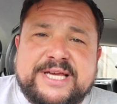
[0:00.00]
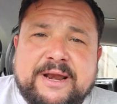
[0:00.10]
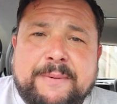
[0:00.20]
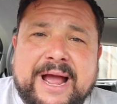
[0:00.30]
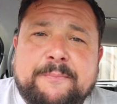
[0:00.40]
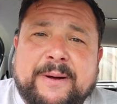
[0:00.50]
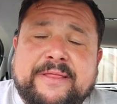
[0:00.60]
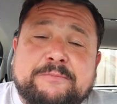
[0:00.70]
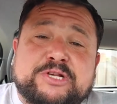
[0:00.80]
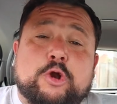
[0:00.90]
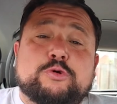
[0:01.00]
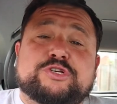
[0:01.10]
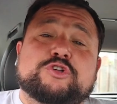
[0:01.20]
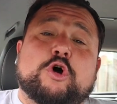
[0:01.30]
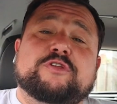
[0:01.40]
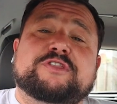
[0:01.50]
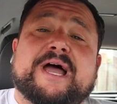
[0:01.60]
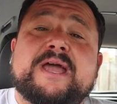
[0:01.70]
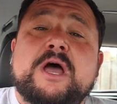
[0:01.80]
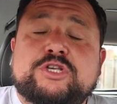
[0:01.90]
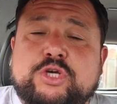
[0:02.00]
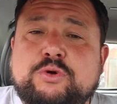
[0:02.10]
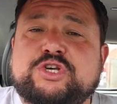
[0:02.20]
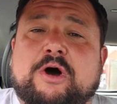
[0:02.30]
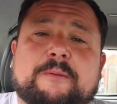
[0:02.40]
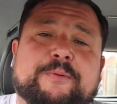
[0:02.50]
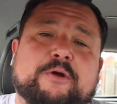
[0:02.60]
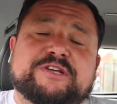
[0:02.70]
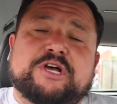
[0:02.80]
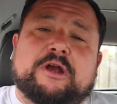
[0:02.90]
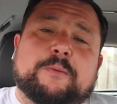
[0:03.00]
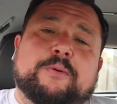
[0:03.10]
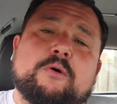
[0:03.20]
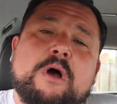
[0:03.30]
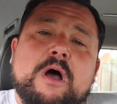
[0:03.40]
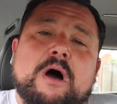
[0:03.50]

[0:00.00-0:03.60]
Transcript: centre-back, but they was the losers on the day to Tyler Bury's Hartlepool.